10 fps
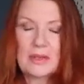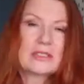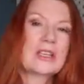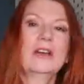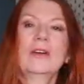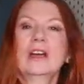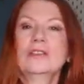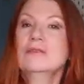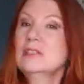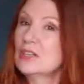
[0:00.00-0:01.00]
So
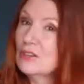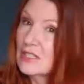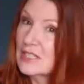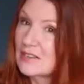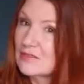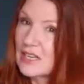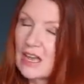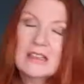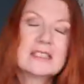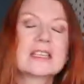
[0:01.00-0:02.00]
I'd already got the sleeves
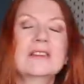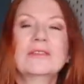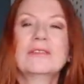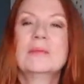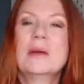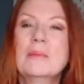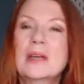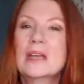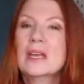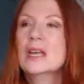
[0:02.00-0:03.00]
cut, if you remember.